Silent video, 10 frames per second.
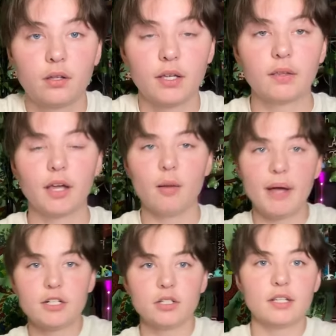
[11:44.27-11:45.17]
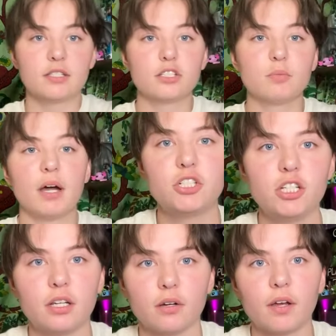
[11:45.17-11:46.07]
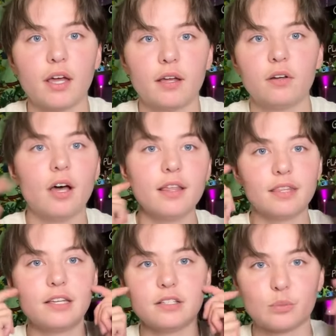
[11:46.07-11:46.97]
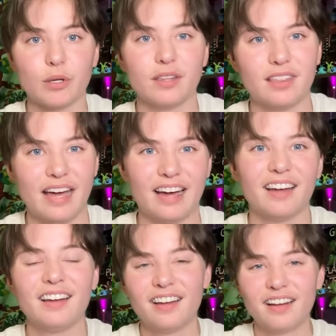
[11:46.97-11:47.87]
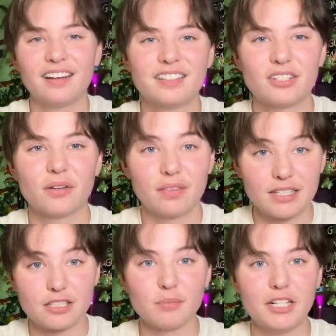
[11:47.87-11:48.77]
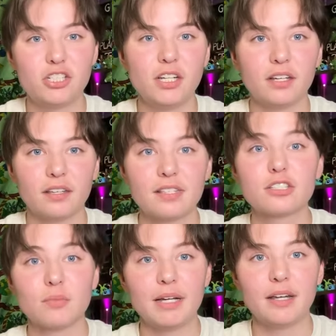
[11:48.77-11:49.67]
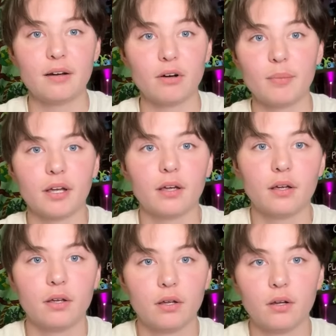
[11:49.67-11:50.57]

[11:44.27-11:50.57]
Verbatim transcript: like, like imagine this is my cheek, okay? Not these, but that. So this is my cheek. This is my dad rubbing it.